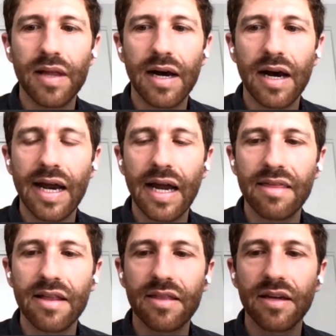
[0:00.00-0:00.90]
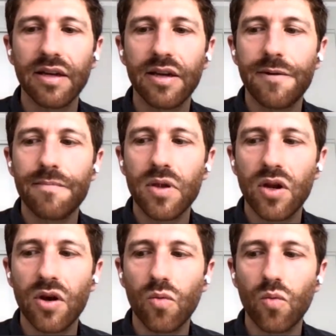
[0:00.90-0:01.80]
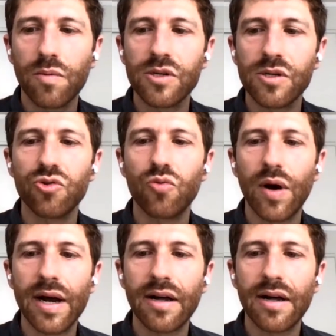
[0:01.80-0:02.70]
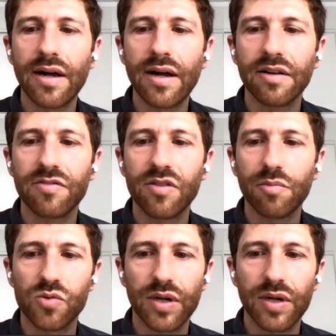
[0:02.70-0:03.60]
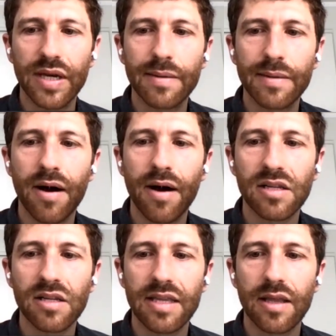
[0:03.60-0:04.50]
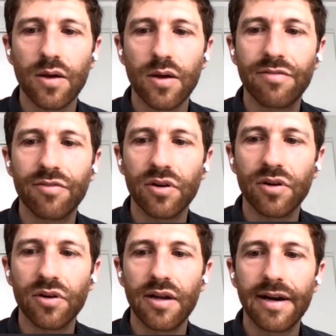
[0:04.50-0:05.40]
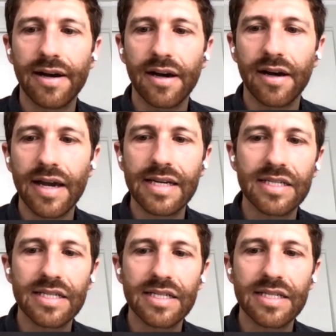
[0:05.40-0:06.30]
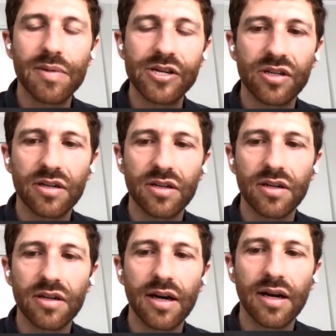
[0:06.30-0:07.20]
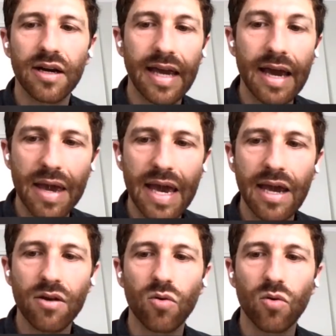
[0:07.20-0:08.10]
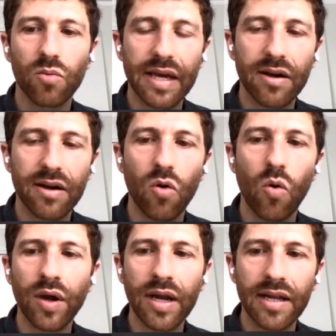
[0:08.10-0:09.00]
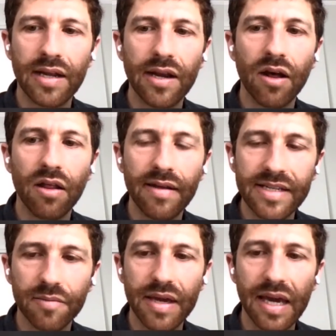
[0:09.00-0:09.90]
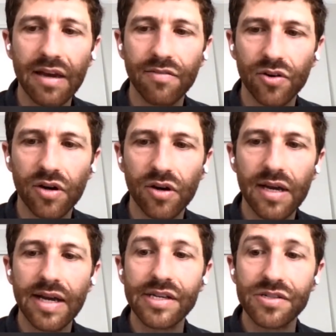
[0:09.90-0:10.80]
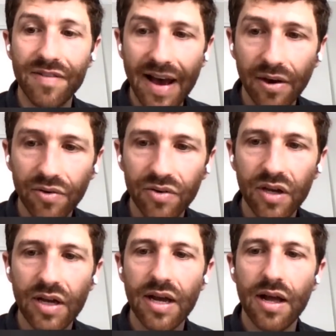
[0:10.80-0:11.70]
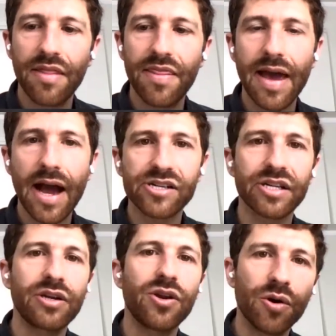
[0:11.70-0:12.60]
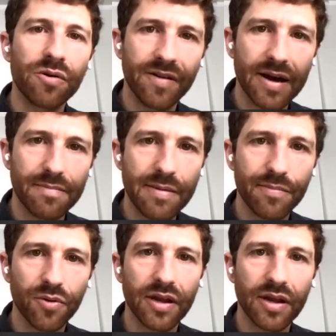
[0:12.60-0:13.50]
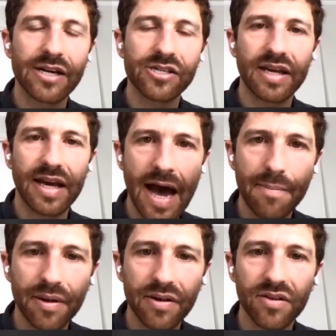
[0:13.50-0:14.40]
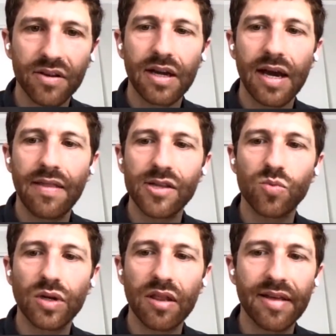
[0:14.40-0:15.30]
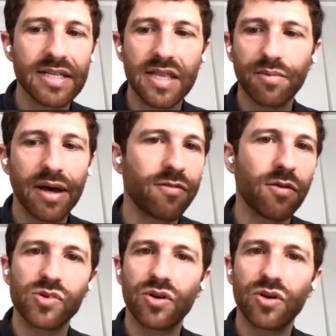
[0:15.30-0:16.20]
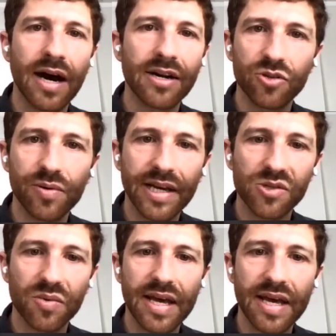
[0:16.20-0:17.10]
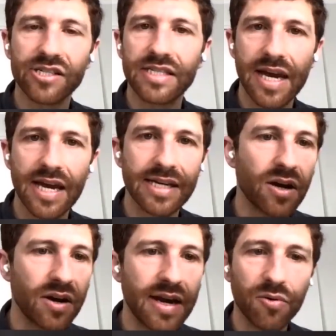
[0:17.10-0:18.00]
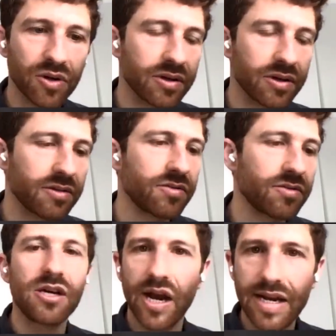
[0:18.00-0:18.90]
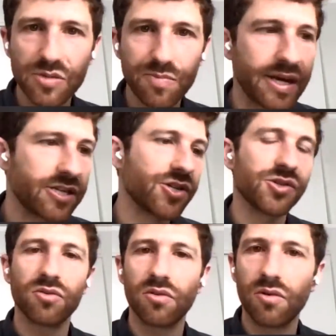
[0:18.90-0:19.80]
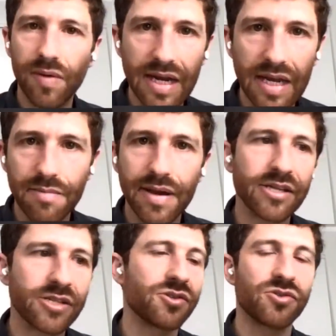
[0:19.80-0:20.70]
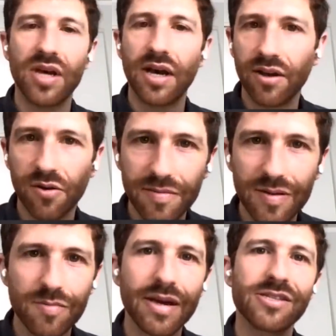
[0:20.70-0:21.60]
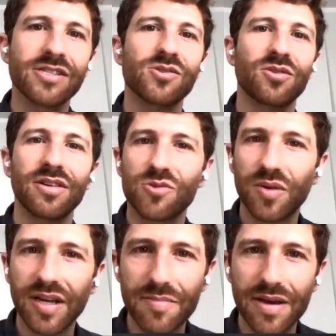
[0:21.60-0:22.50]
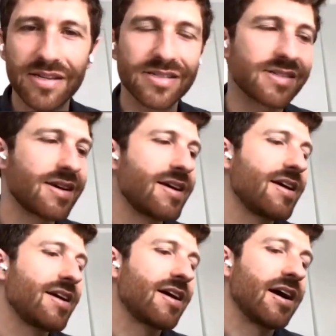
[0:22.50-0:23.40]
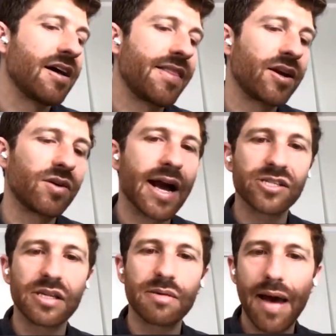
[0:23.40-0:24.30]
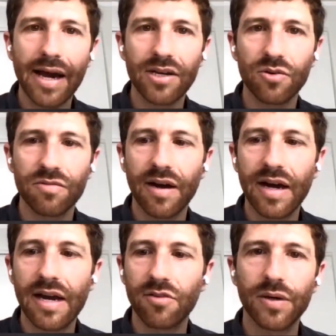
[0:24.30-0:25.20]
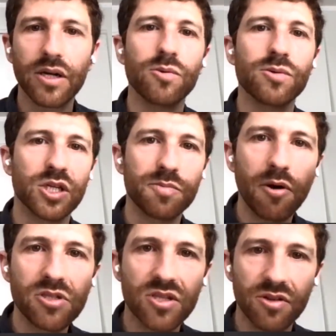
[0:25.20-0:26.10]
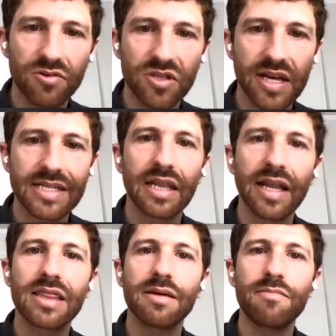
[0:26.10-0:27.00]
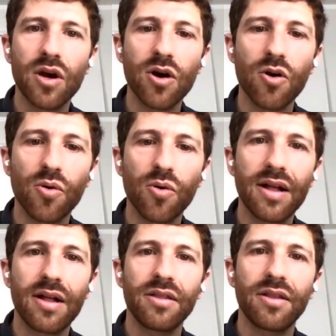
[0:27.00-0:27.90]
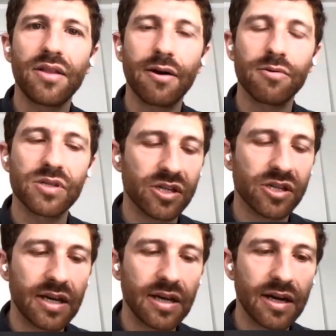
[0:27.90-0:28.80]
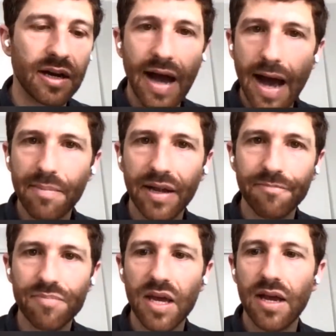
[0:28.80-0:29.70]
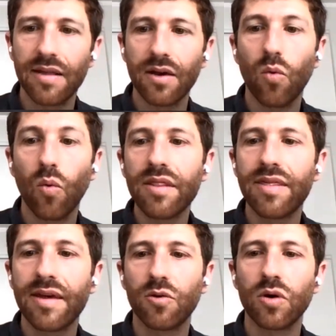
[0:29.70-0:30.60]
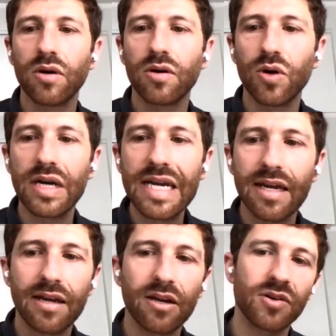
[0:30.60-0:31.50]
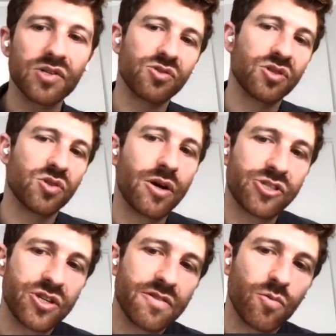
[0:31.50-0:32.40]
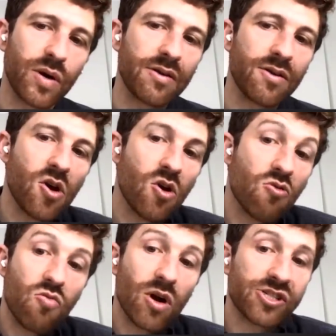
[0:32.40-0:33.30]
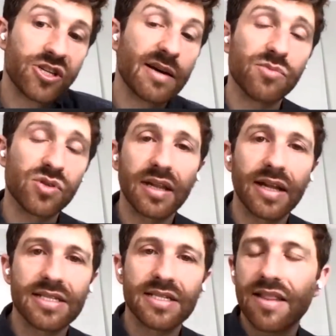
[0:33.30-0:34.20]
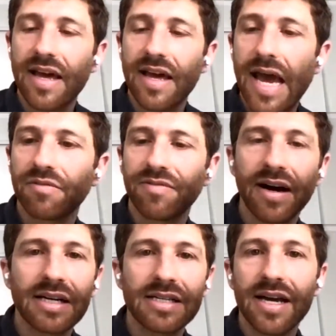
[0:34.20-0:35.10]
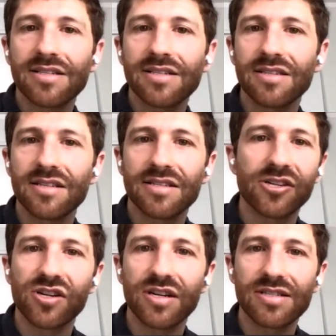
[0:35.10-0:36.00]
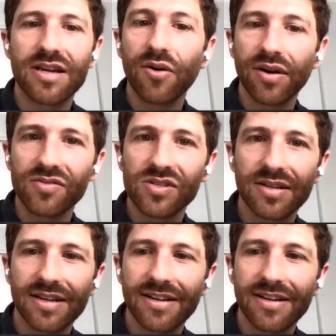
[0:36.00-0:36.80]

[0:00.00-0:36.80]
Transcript: Uh, and I think that you know we would do well if the platforms were to implement a policy that whenever uh, a disinformation uh, campaign or what they call coordinated inauthentic behavior is found, that they actually notify people that it actually happened. And that's one of the things that the platforms are not doing is when they actually take down a network of Chinese pages or Iranian pages or Saudi Arabian pages or Israeli pages, uh, they don't actually back notify everyone who is exposed to those things and let them know that that was actually uh, happening. I think one thing that we're, we're needing here is there's this question of when Russia comes in and let's say they amplify Texas secessionist narratives.